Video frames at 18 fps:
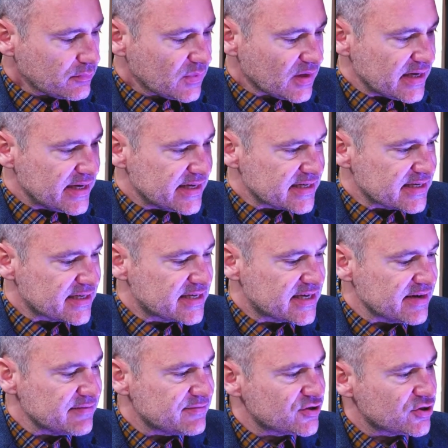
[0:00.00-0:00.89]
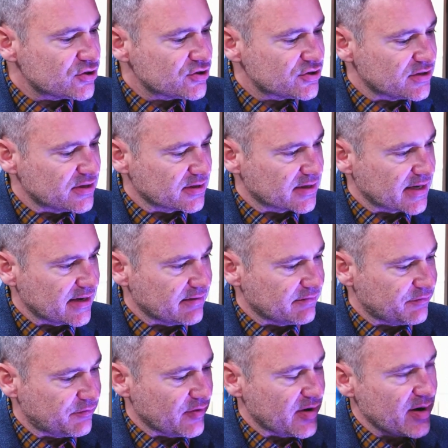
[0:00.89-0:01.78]
it gives us the kind of
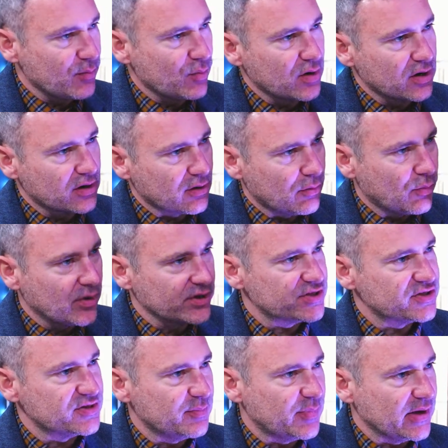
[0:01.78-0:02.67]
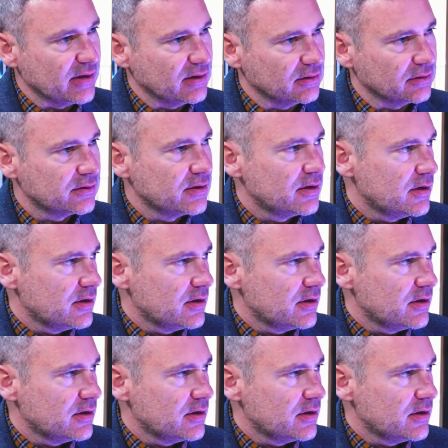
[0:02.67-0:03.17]
framework on which to build.